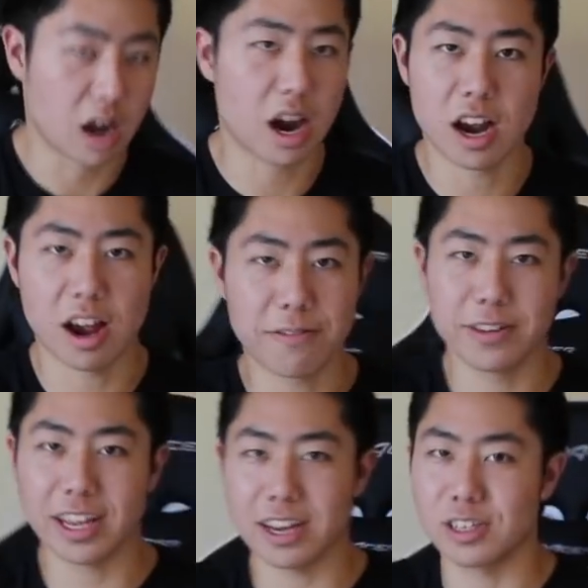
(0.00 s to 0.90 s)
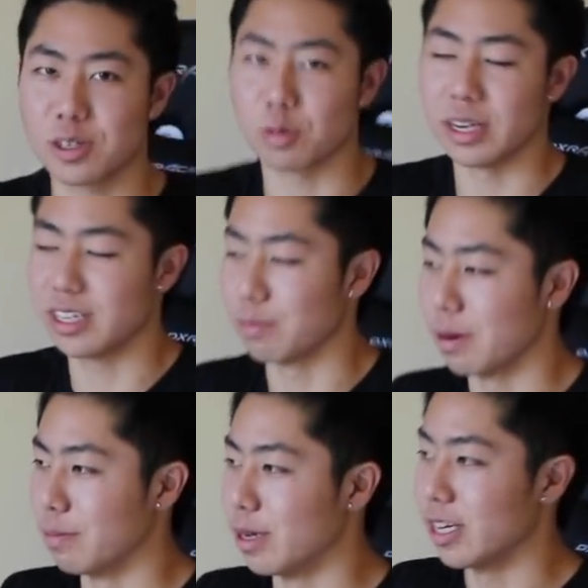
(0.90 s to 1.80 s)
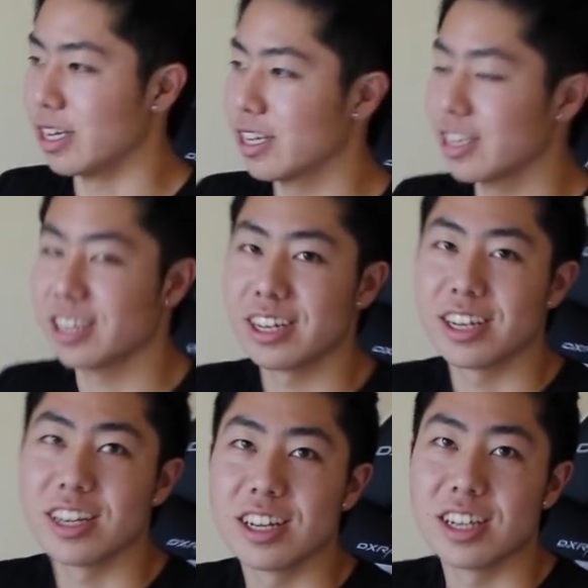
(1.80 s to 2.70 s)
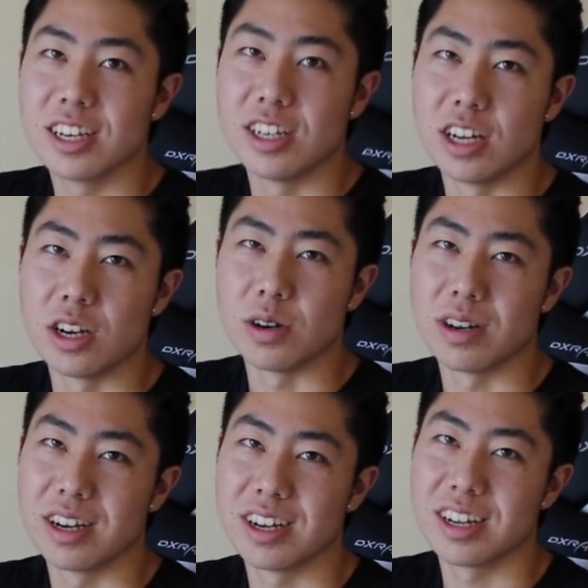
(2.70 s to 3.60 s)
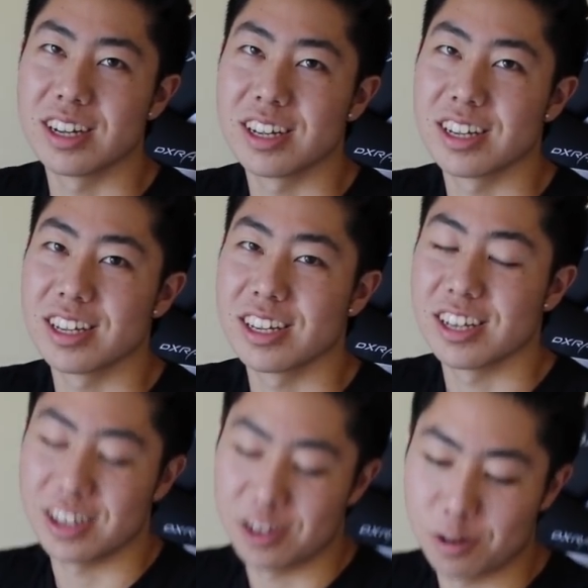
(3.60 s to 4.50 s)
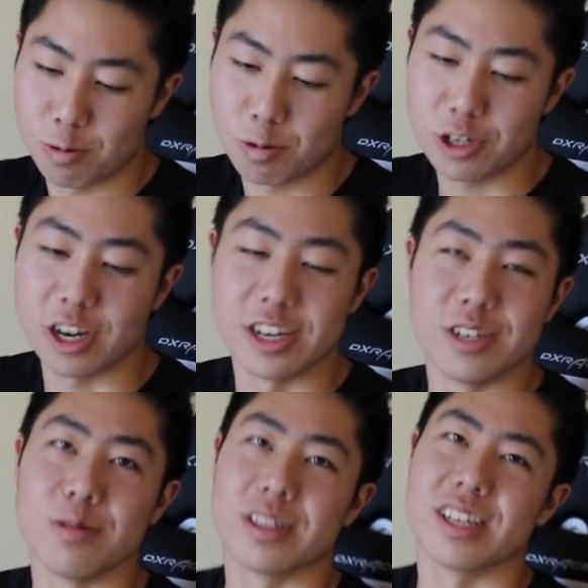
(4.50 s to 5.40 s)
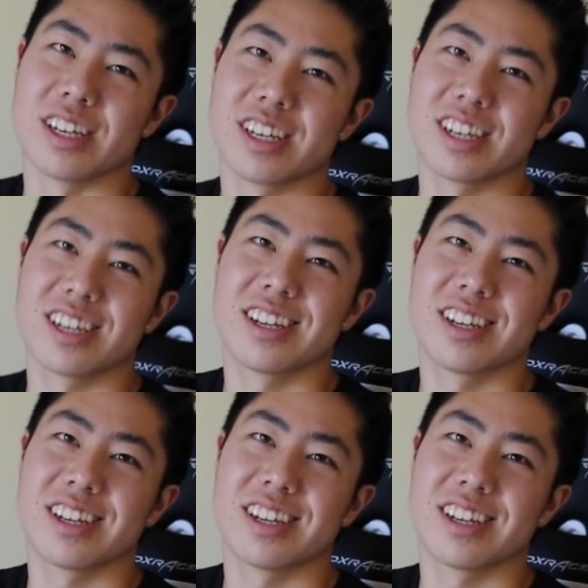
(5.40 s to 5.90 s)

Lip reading: I feel like I just wasted my money. You know, what should I do with it?